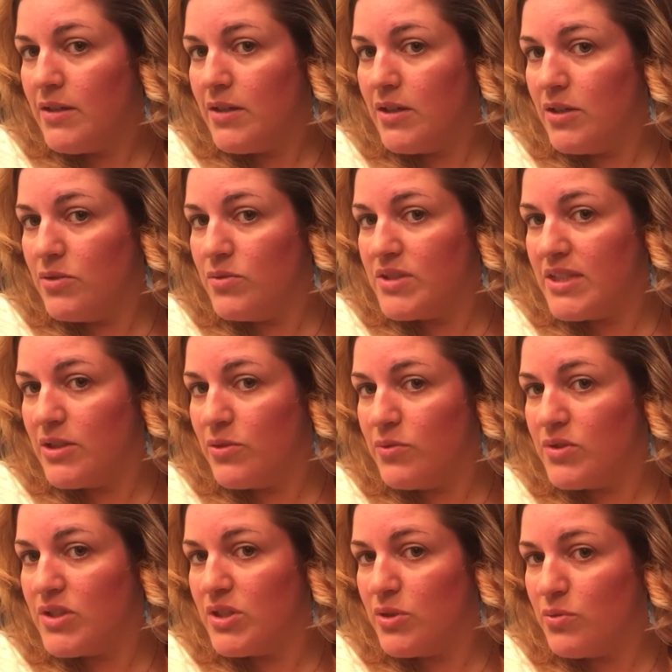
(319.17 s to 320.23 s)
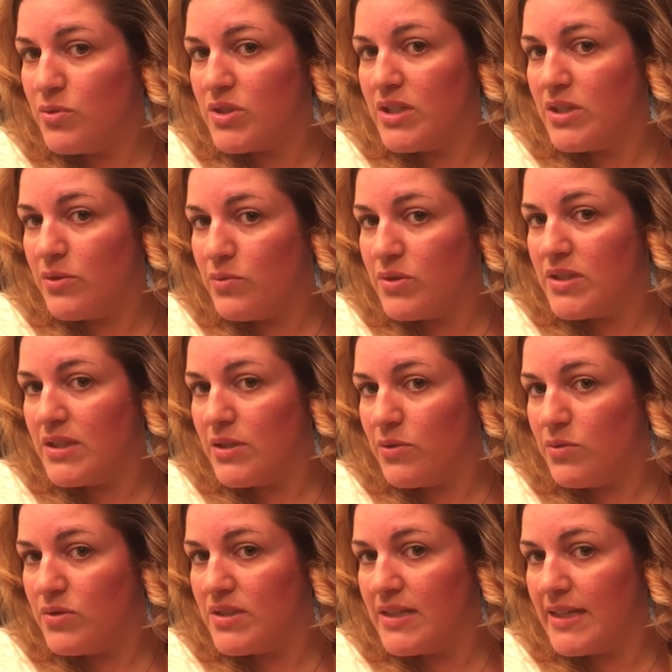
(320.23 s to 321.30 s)
loosen, loosen, loosen, loosen,
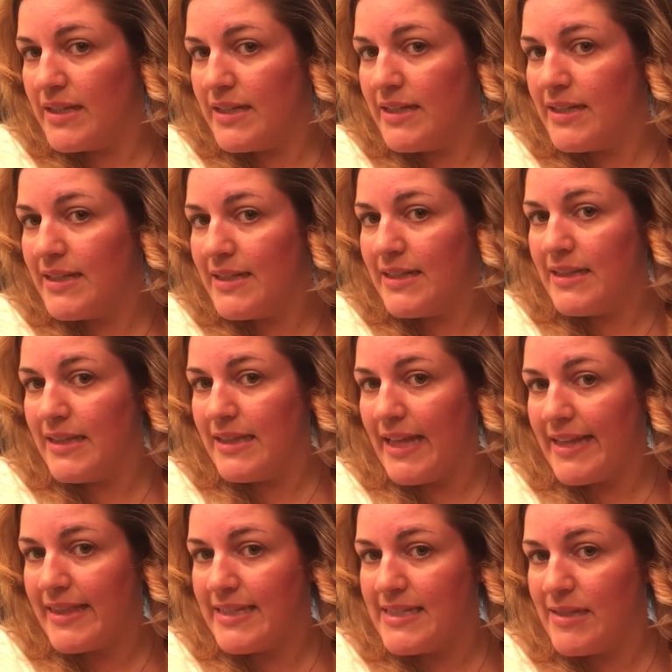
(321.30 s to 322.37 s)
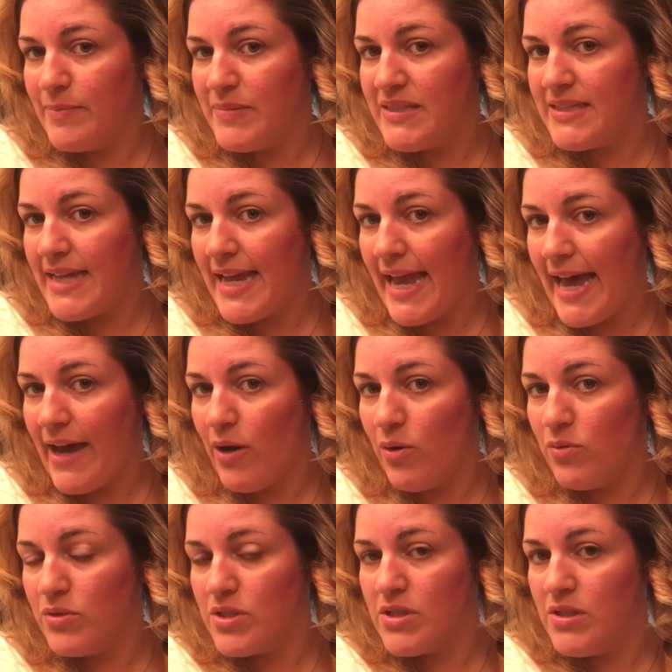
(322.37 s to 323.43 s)
loosen, let the tip stay
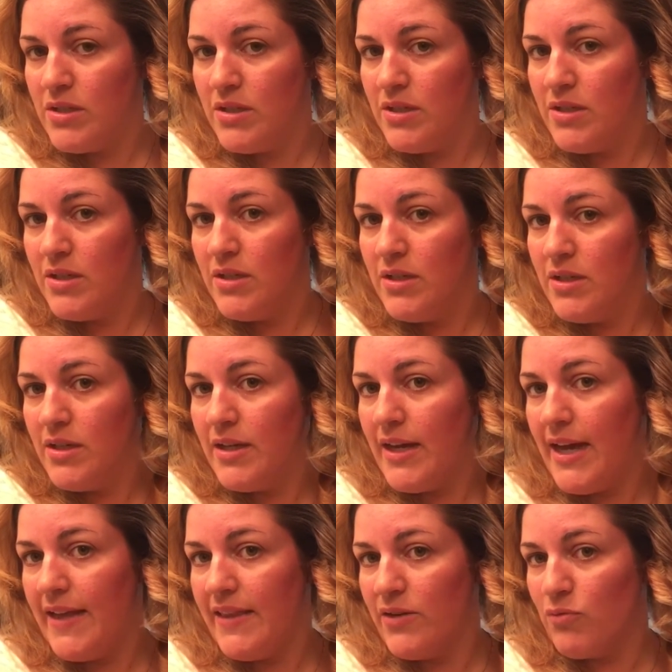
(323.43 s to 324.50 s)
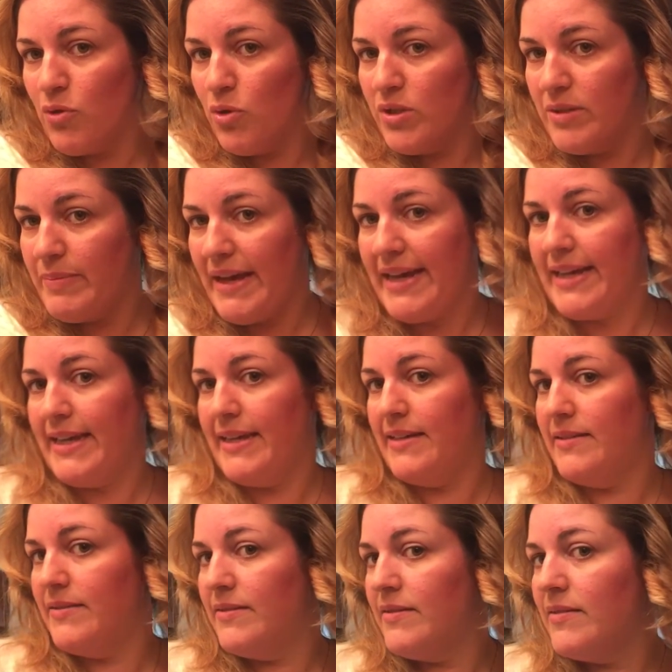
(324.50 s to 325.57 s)
out, and then roll it back
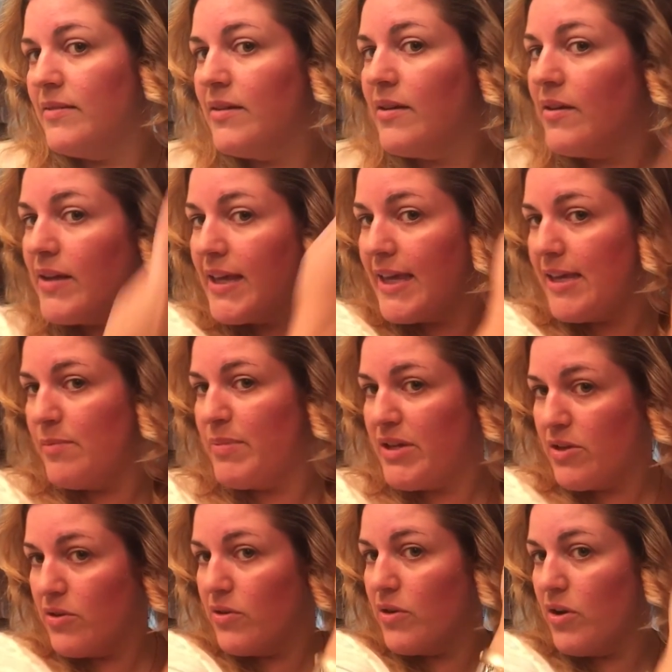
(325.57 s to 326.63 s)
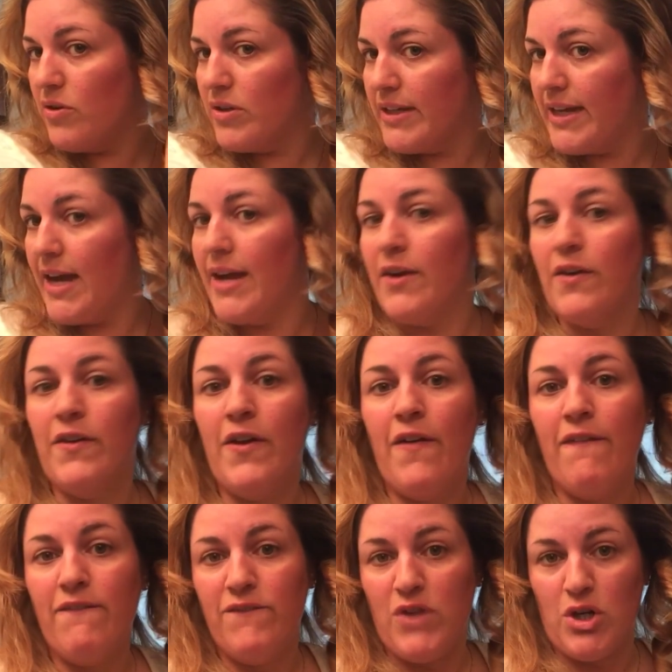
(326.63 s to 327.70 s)
in, keeping your curling iron
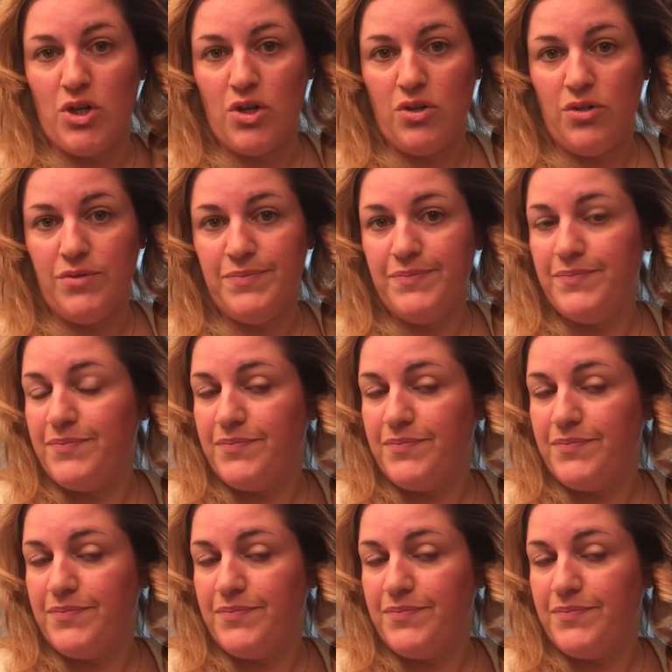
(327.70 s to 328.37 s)
vertical.